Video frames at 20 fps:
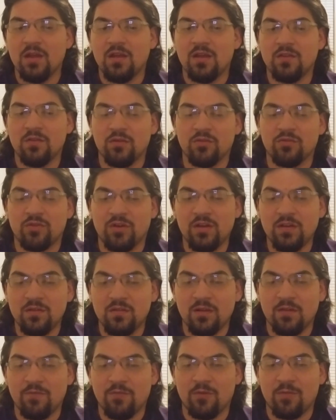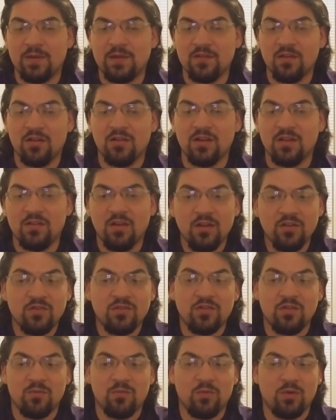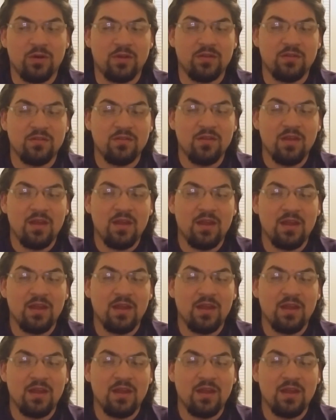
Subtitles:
His Ultra Instinct form, he's already touched it once.